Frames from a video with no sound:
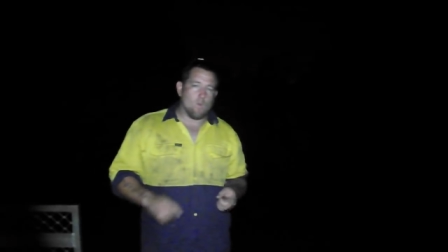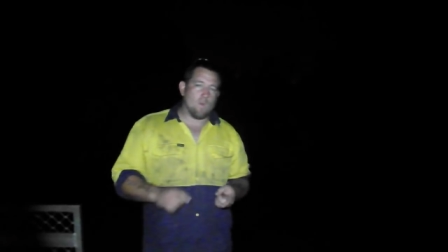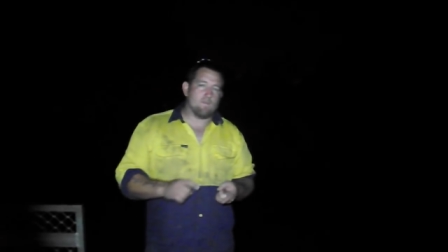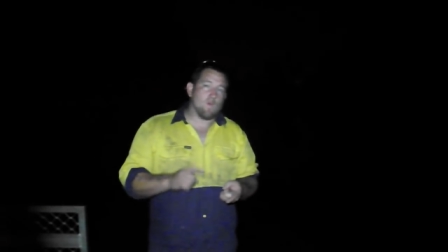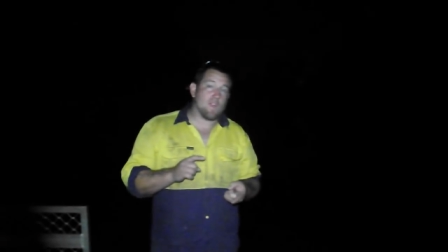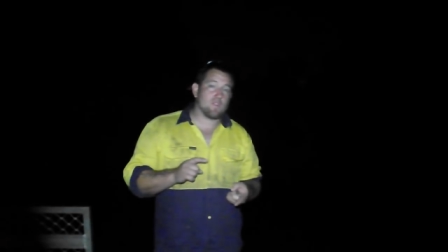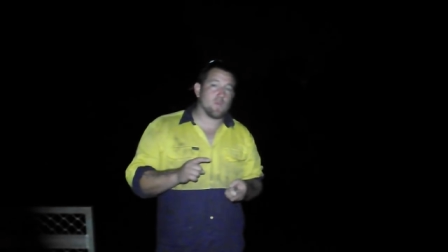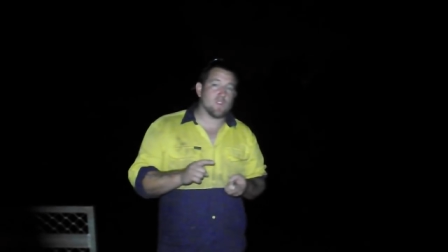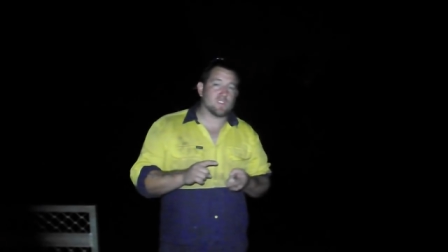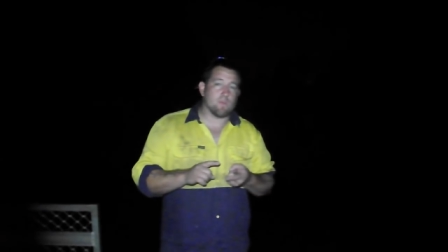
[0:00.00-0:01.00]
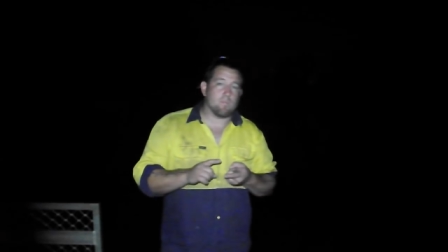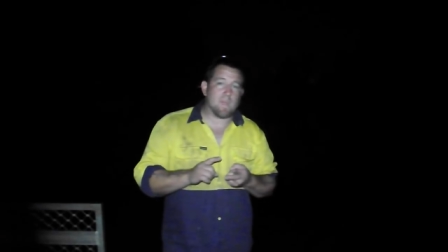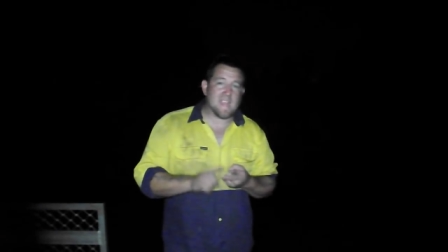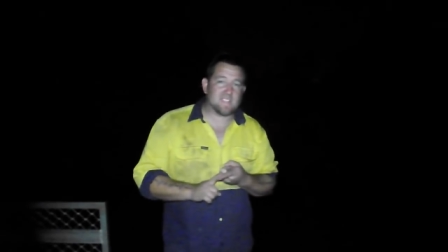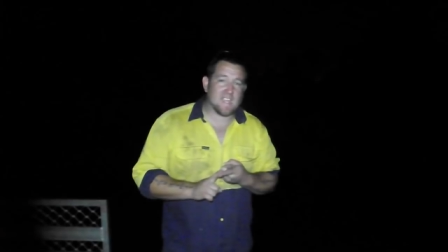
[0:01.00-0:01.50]
We've run through some
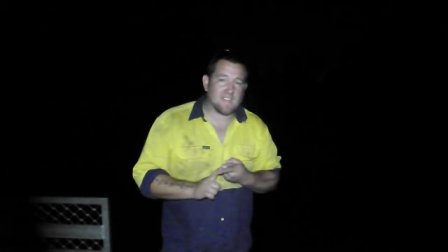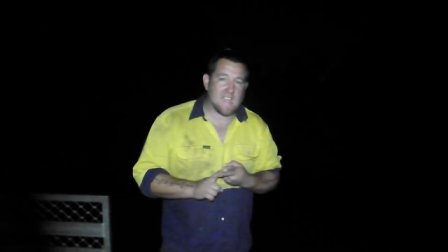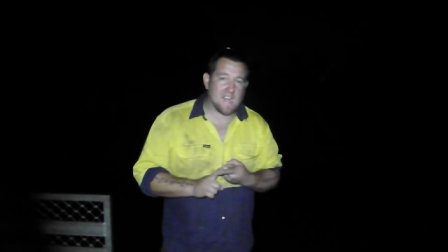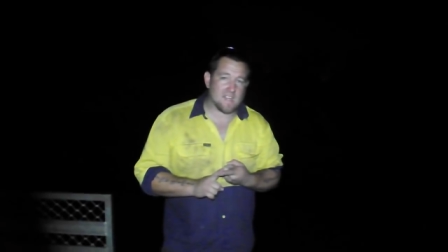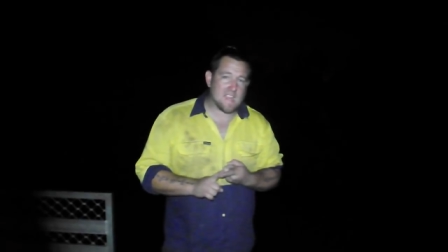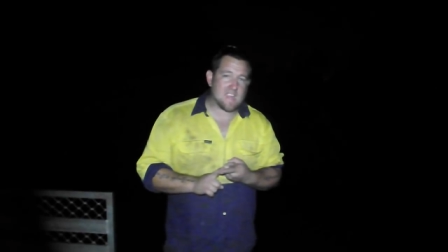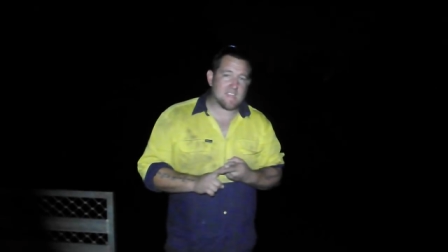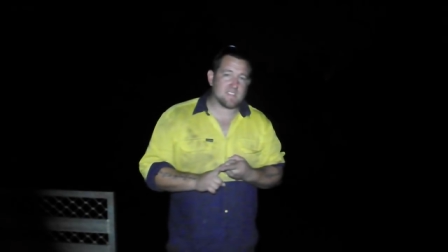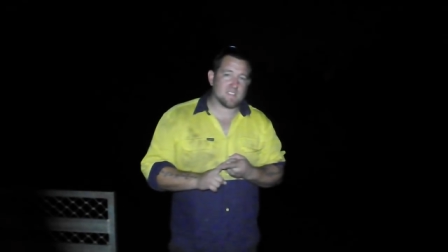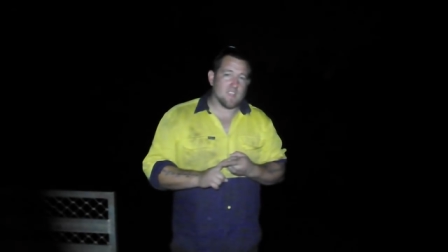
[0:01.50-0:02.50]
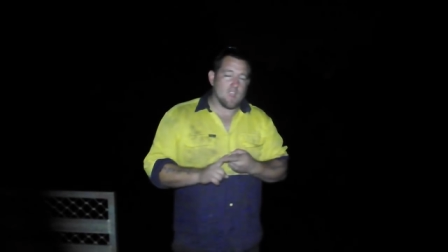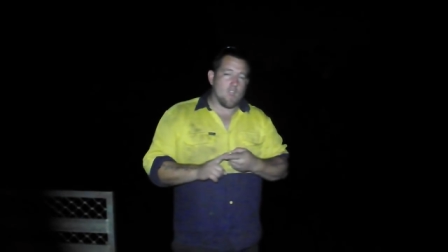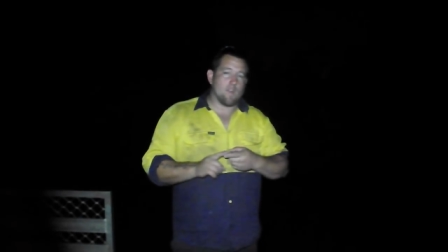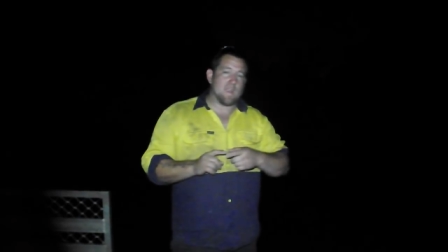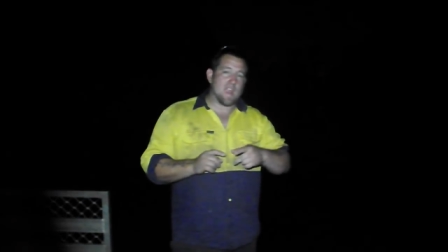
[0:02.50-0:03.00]
basic techniques
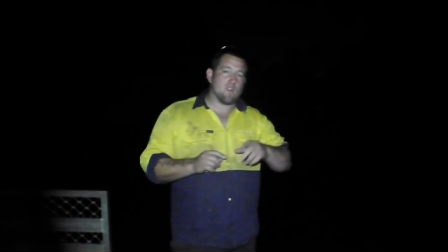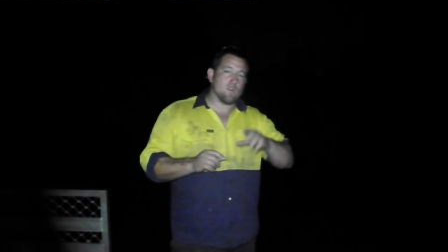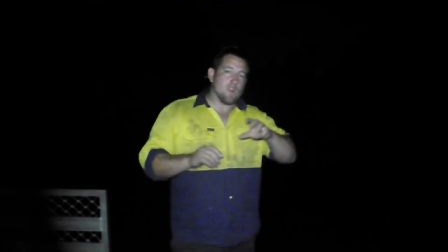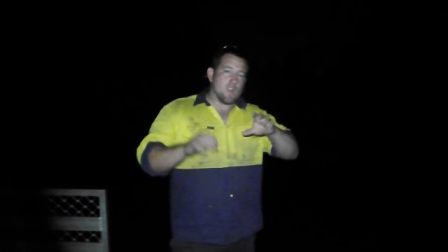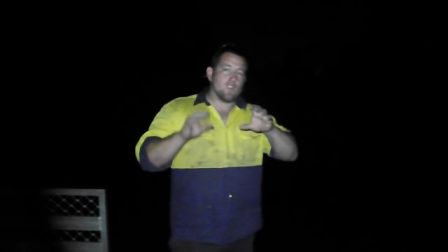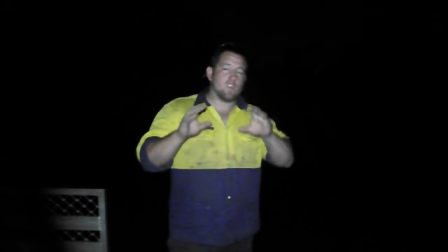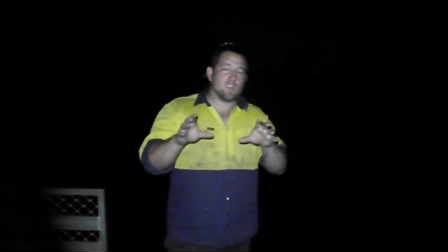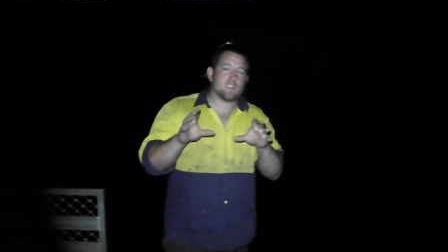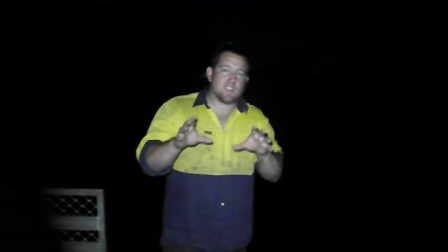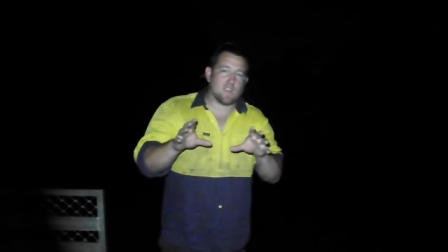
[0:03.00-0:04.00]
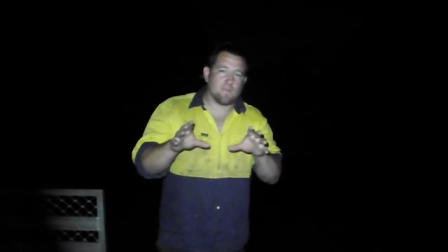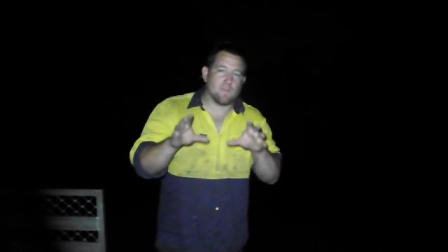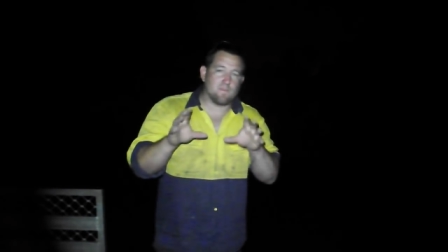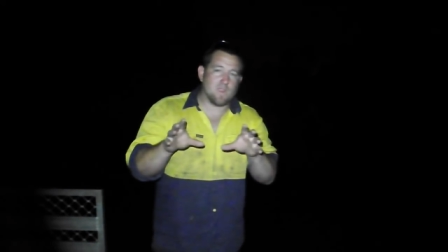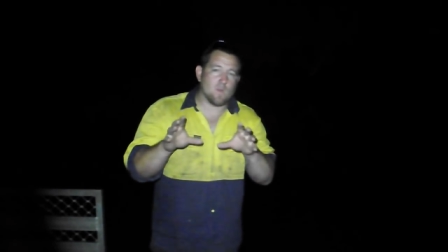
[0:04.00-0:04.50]
of how you yourself,
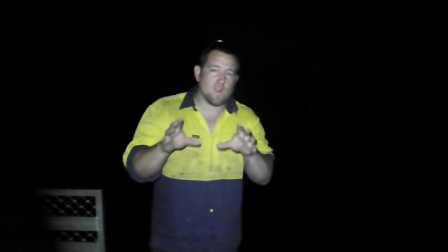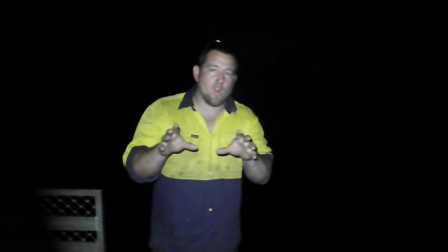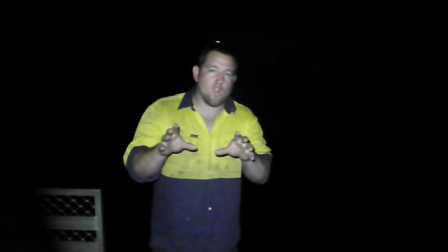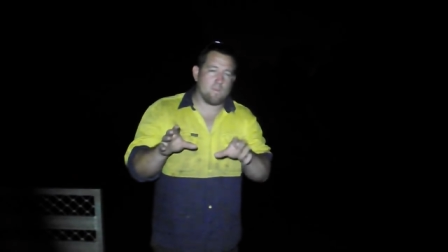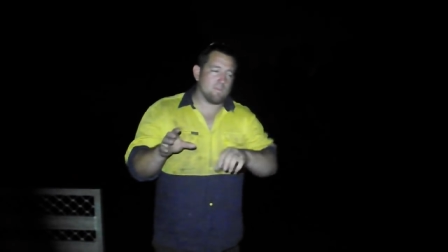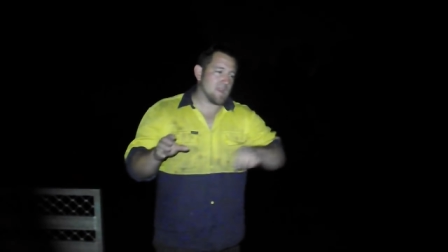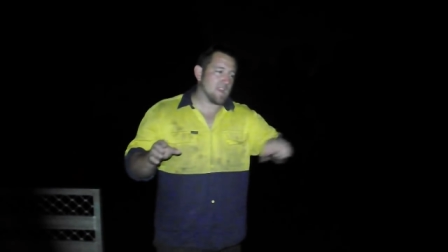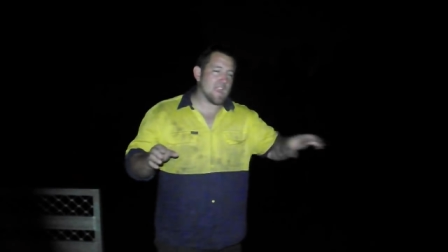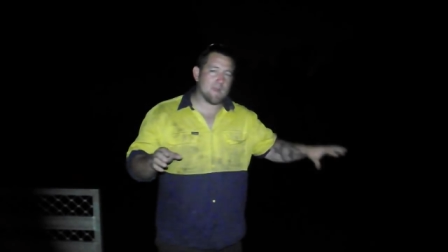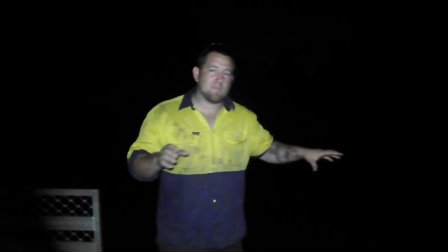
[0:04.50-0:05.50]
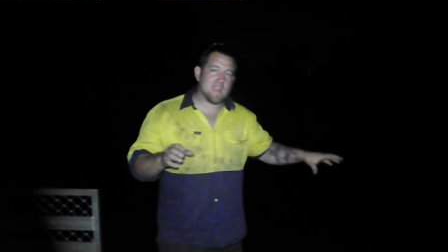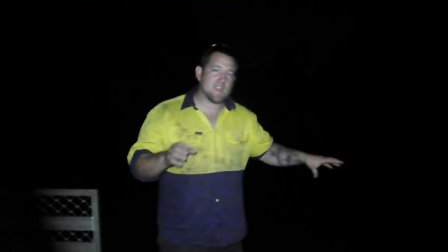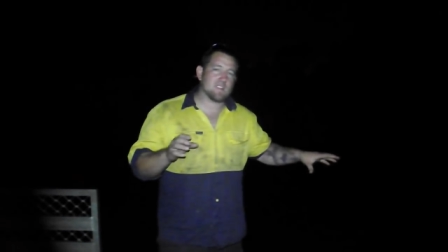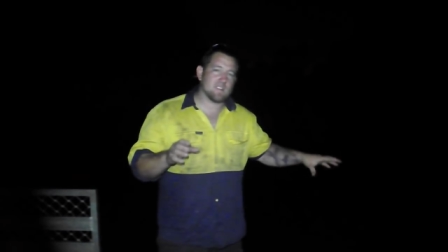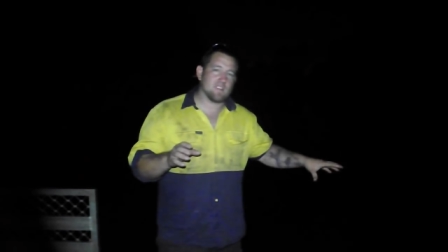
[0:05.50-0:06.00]
the viewer at home, can come
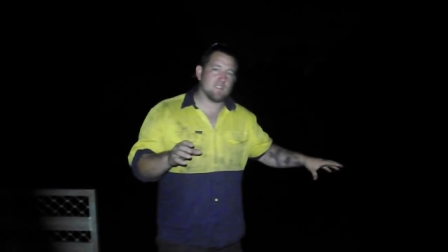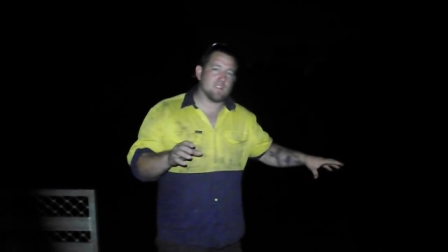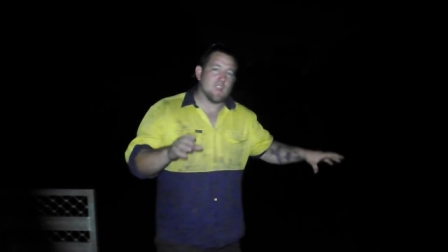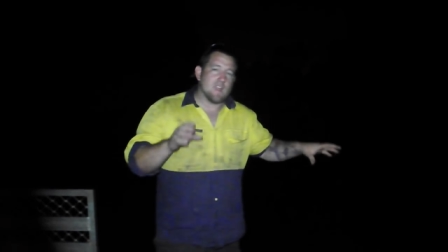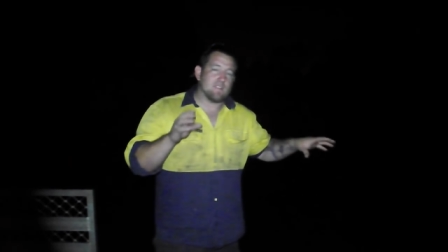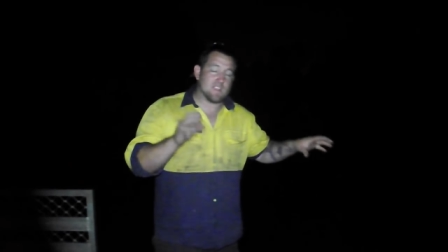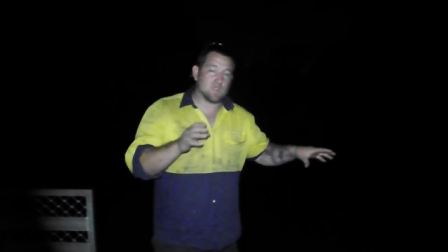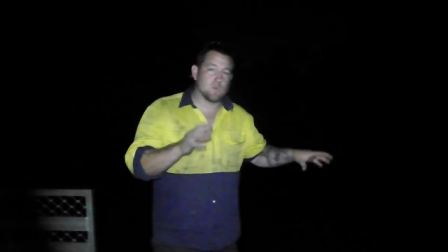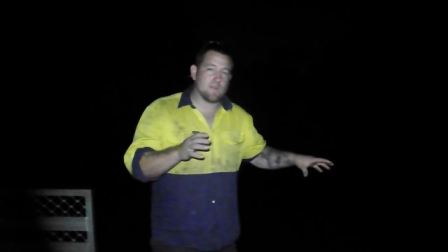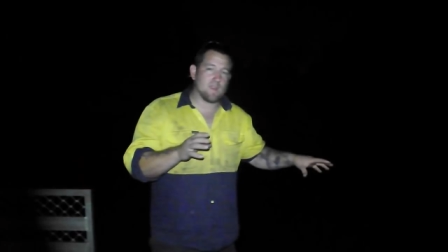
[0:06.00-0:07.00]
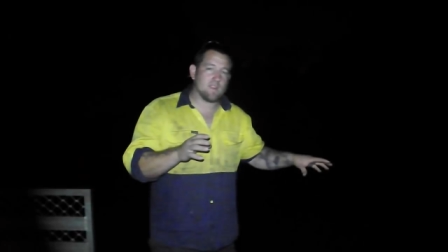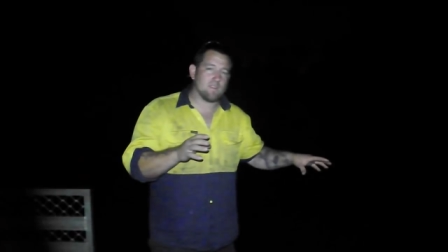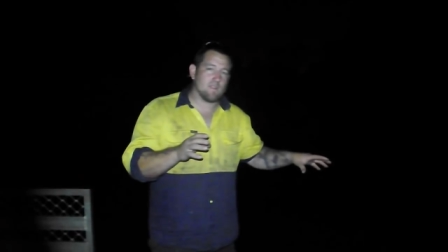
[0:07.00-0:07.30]
down to the, this river